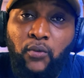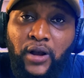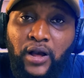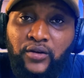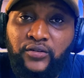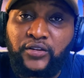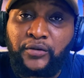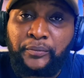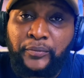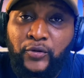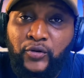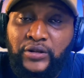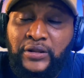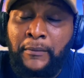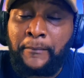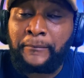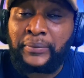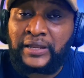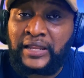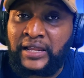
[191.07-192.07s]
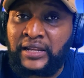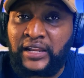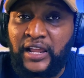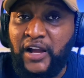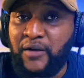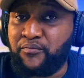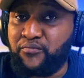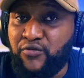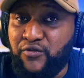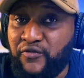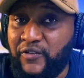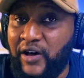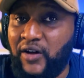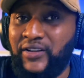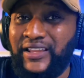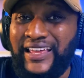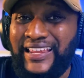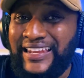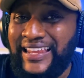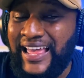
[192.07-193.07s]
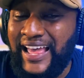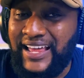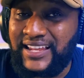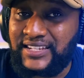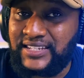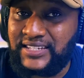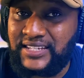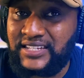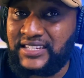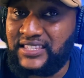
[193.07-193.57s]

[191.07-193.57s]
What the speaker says: the building plan approval enhances the